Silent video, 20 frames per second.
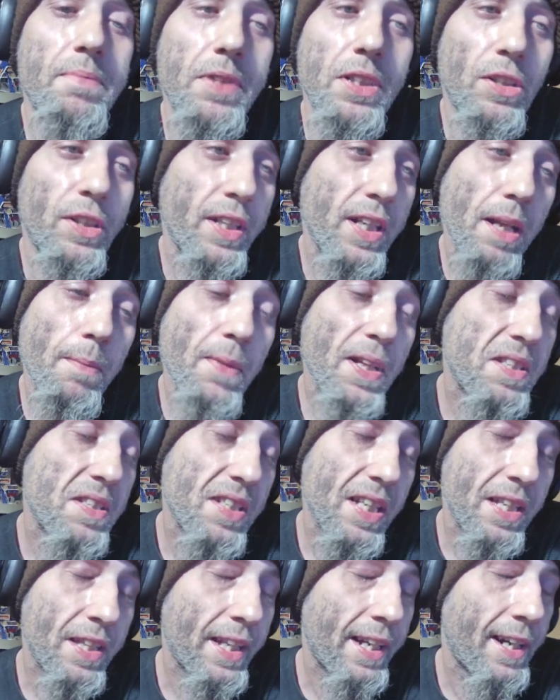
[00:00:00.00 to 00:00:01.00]
the only name that's
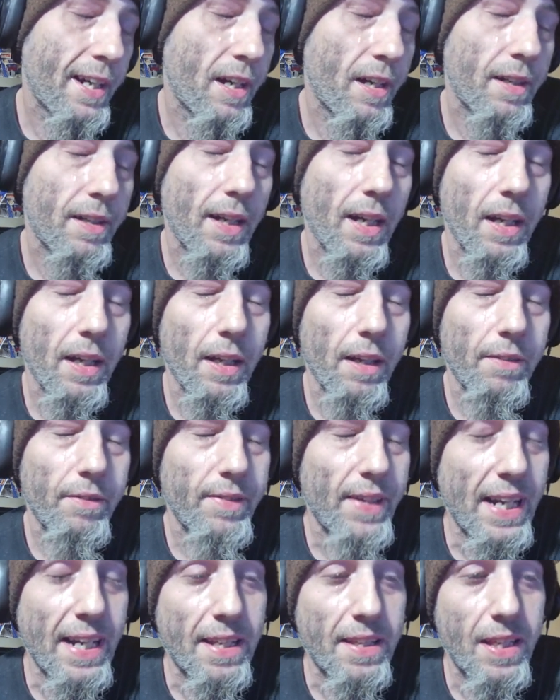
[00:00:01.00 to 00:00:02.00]
in there of
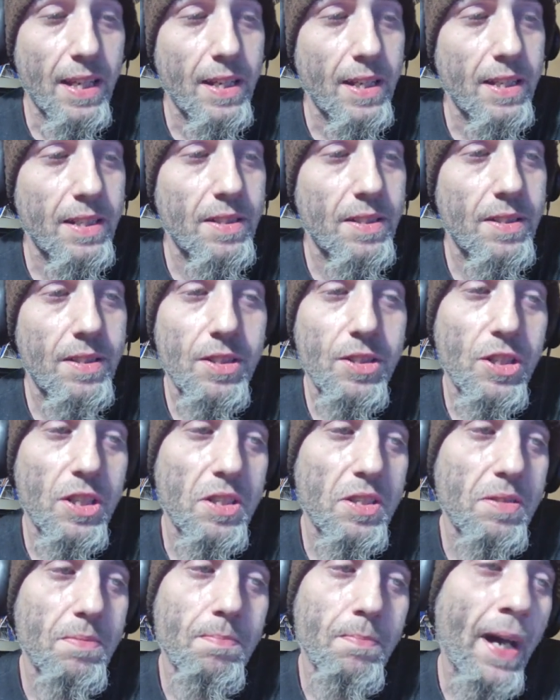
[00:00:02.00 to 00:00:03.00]
anything is
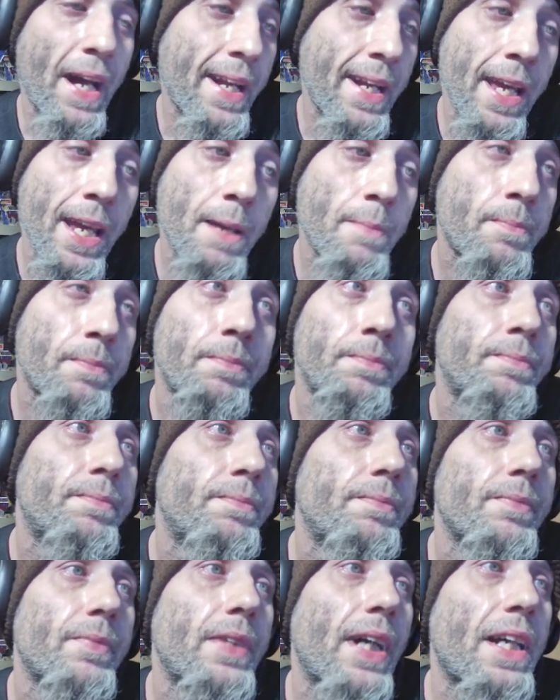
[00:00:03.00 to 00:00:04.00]
just my name.
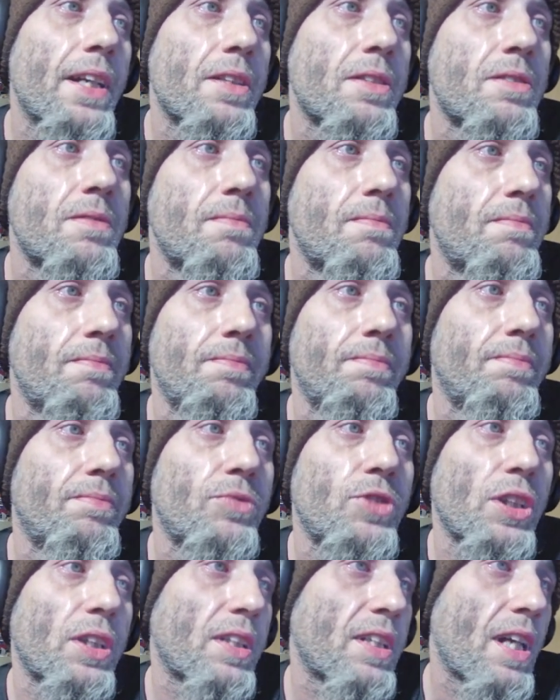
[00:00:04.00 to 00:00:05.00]
I
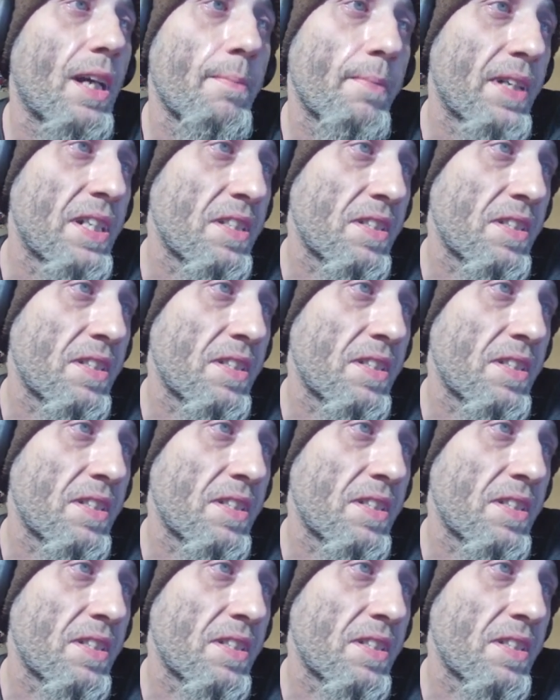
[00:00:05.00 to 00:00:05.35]
took the company's